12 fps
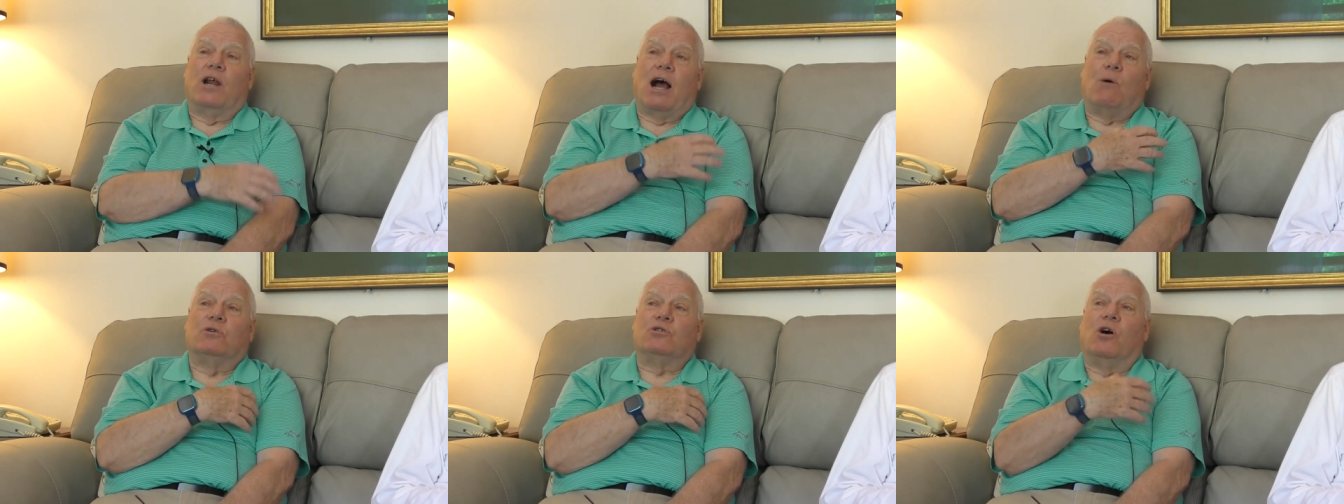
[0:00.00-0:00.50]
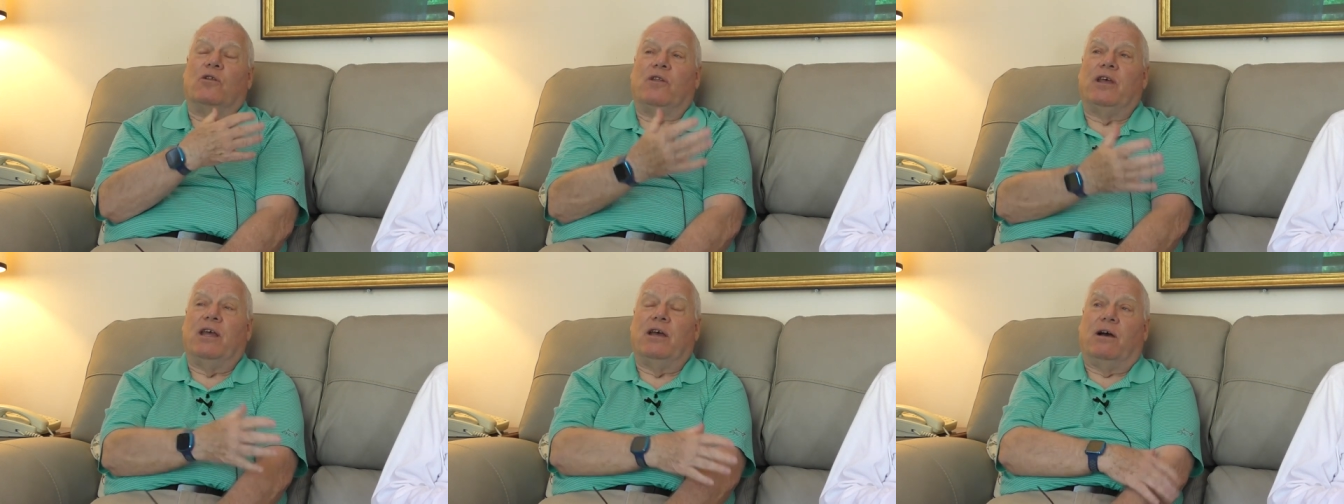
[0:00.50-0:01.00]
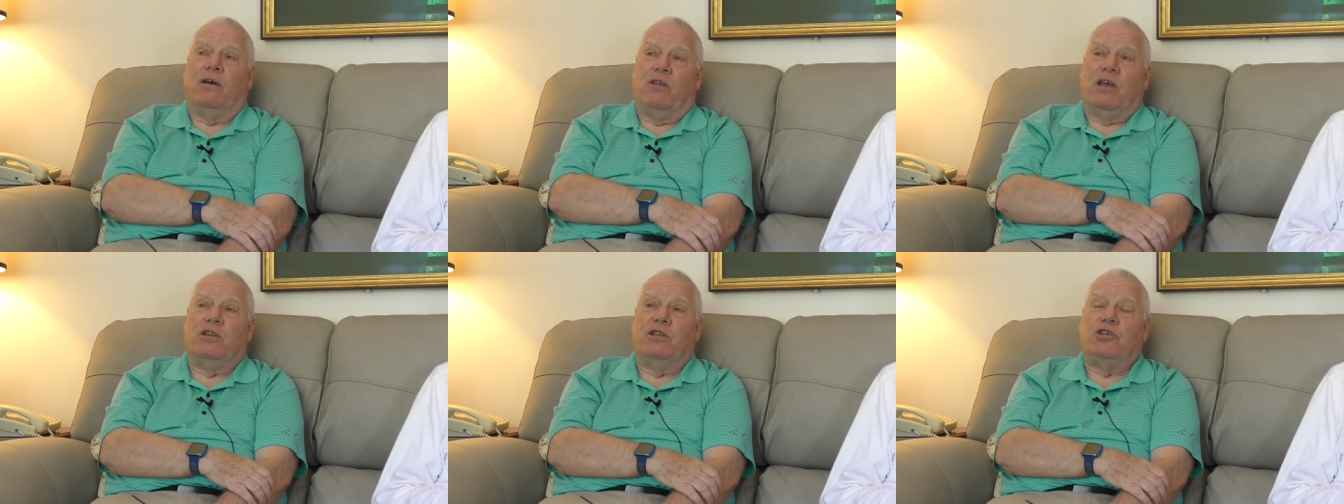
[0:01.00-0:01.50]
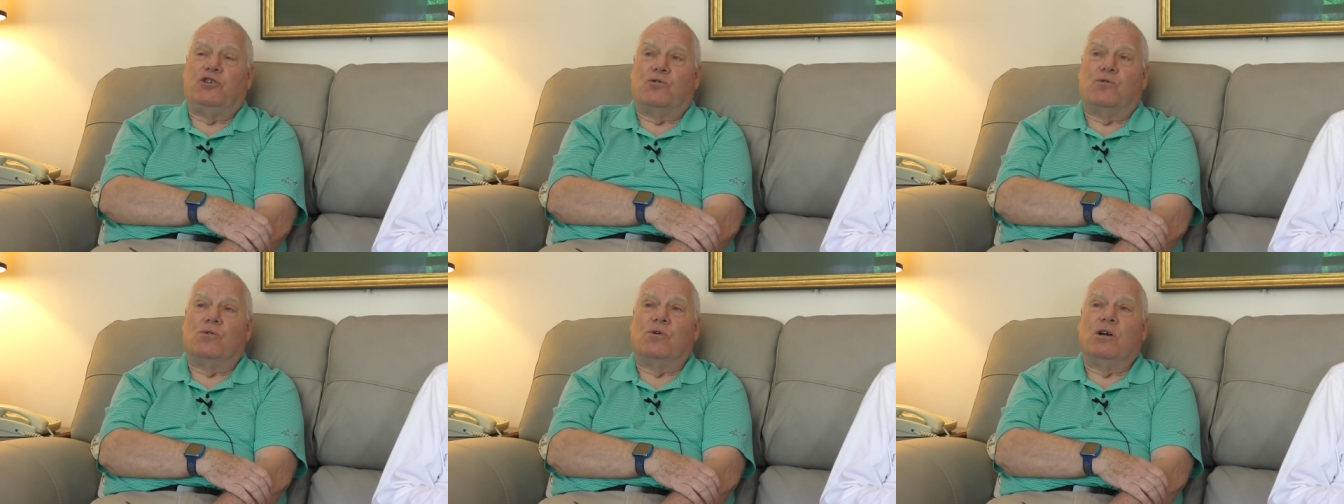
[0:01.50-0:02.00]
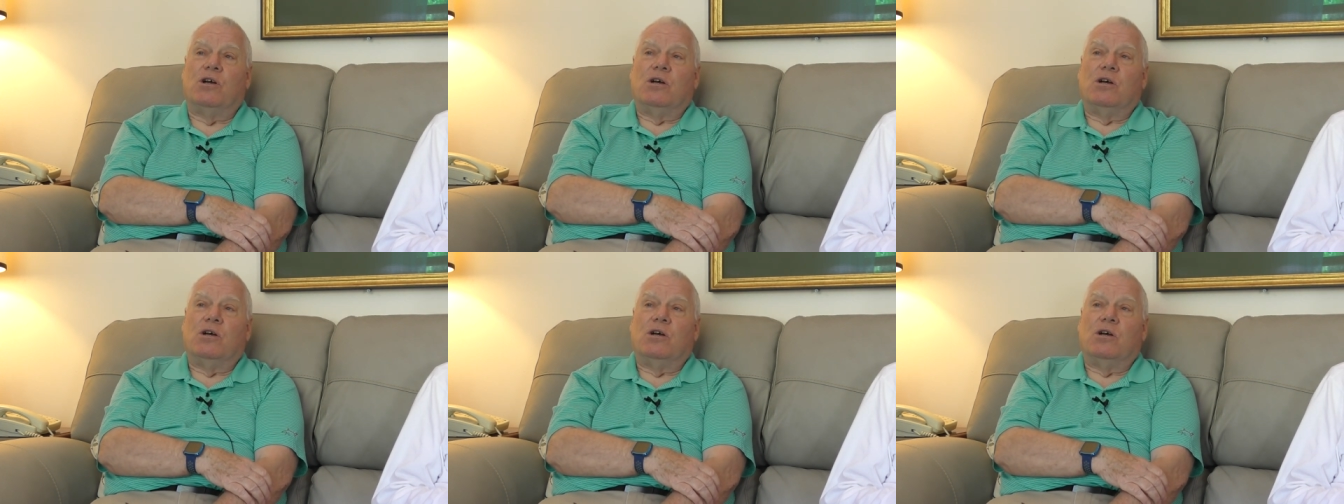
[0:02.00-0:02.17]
I was on the uh, the initial,